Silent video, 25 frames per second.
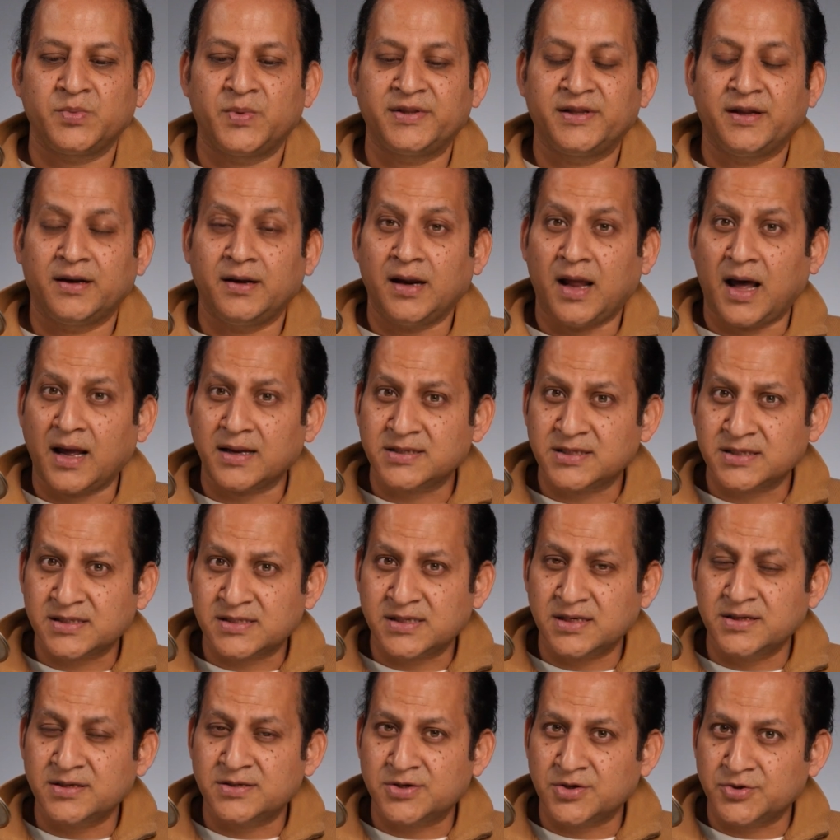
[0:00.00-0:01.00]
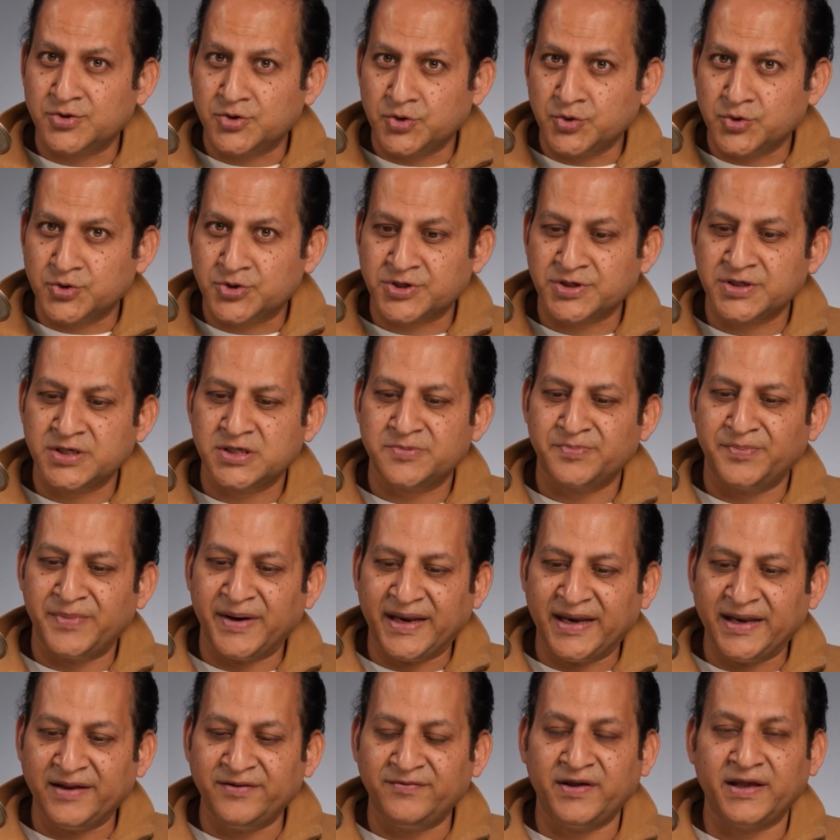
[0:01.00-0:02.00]
with the largest institutions
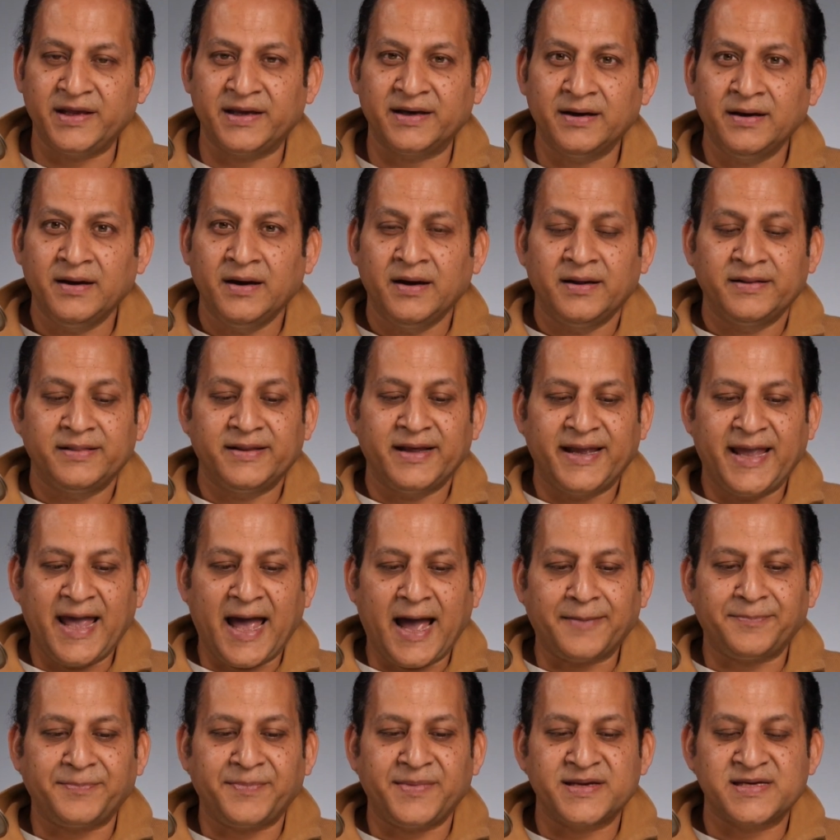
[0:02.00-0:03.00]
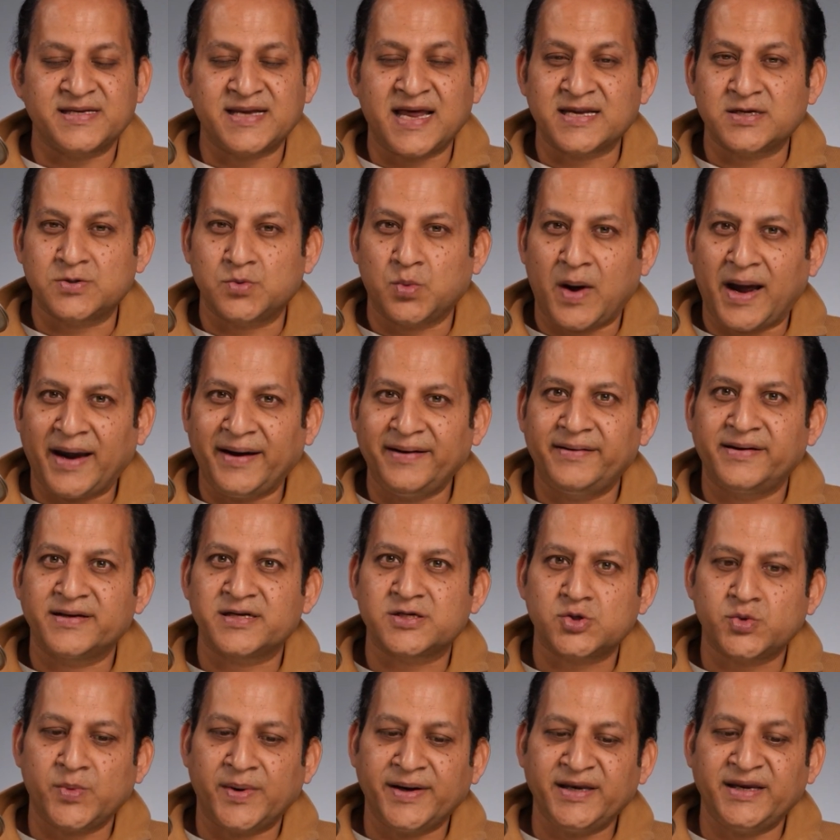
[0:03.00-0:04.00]
believing the gap is as wide
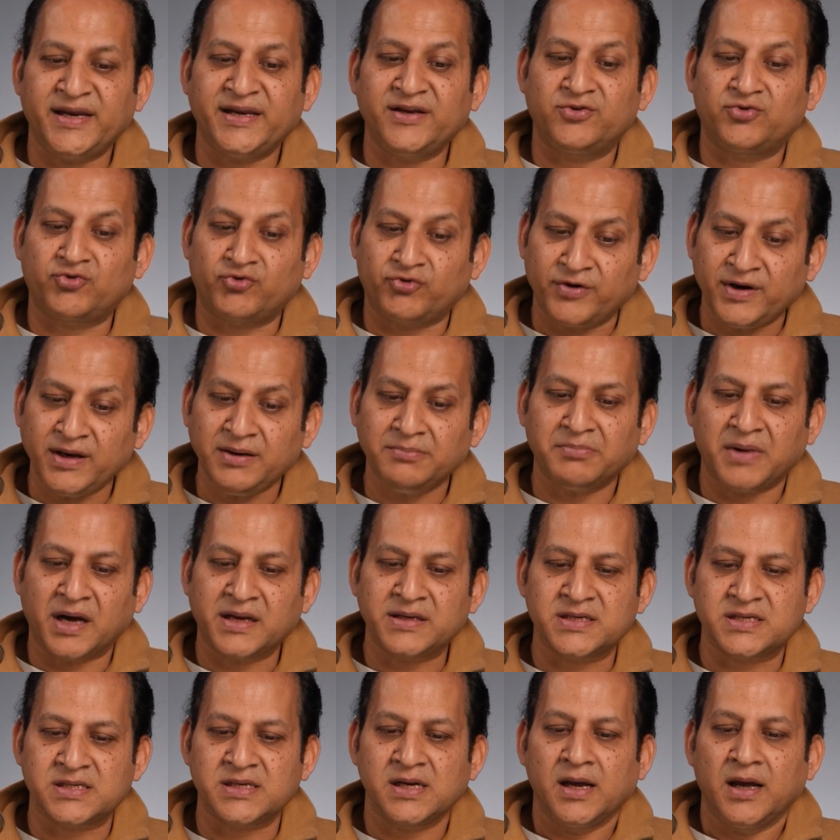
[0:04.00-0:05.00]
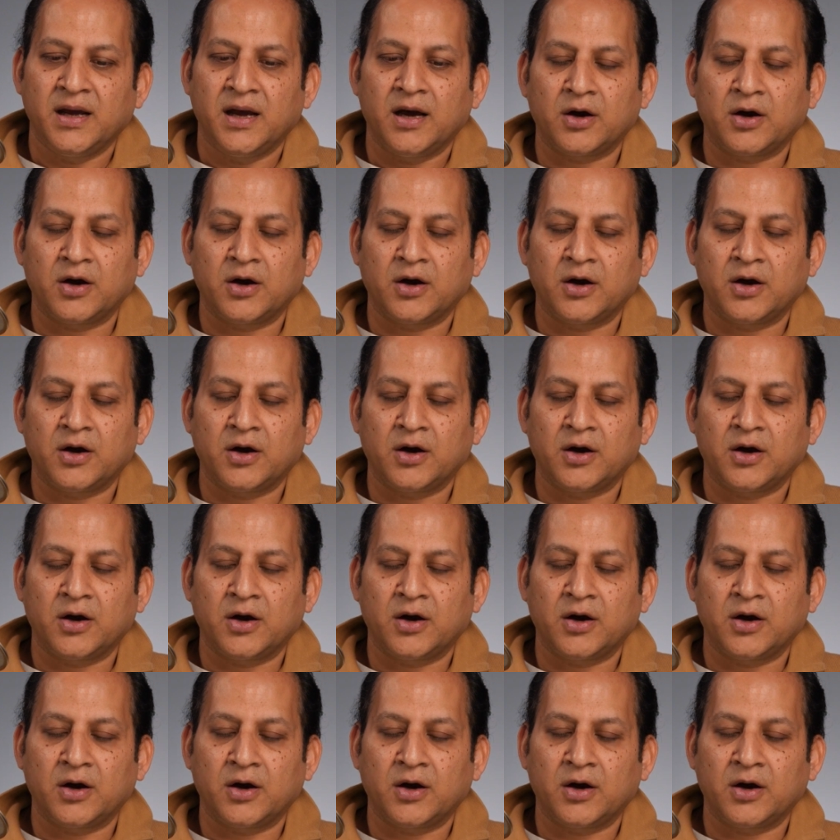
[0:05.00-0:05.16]
as 23 months,